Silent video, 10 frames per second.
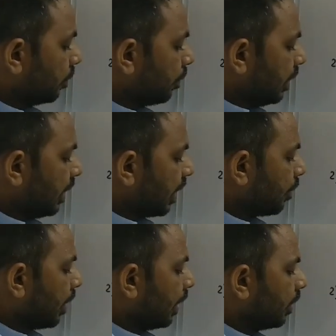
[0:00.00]

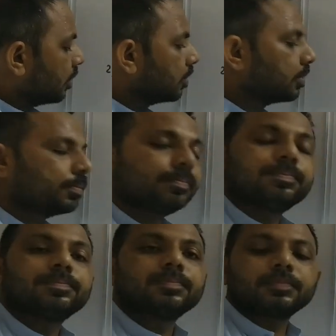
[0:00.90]
Br minus
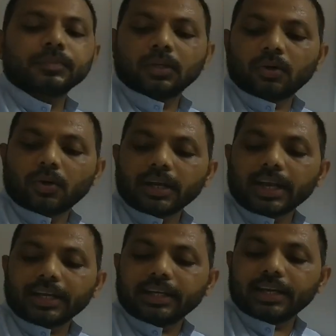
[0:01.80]
or
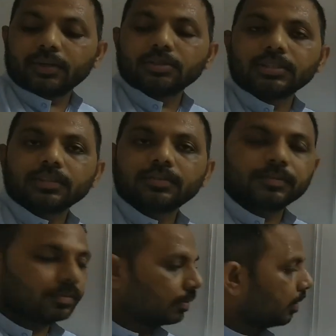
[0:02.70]
any halogen,
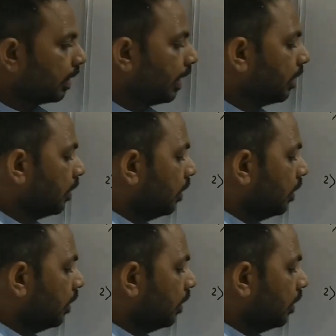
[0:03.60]
right?